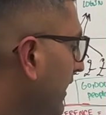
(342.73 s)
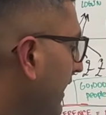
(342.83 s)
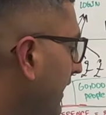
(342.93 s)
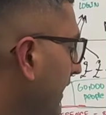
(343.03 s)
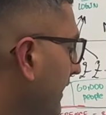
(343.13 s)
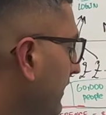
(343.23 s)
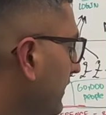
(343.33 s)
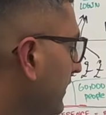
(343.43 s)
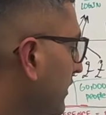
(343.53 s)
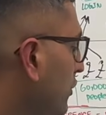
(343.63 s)
And then
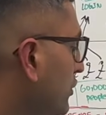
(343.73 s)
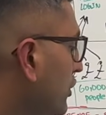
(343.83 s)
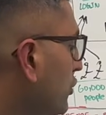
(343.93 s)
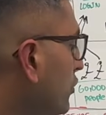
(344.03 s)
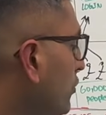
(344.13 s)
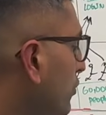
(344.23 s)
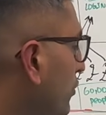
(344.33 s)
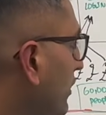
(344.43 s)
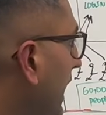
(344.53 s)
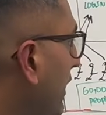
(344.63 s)
user 2
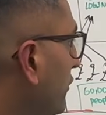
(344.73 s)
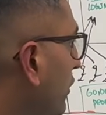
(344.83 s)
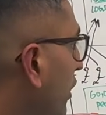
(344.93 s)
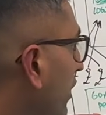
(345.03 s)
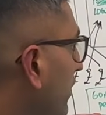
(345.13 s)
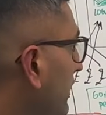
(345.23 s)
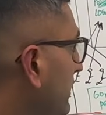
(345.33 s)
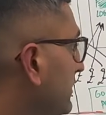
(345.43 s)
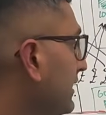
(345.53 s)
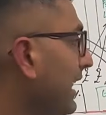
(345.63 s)
now no longer
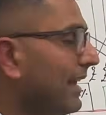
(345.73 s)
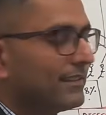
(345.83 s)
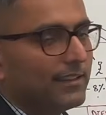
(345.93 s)
still has,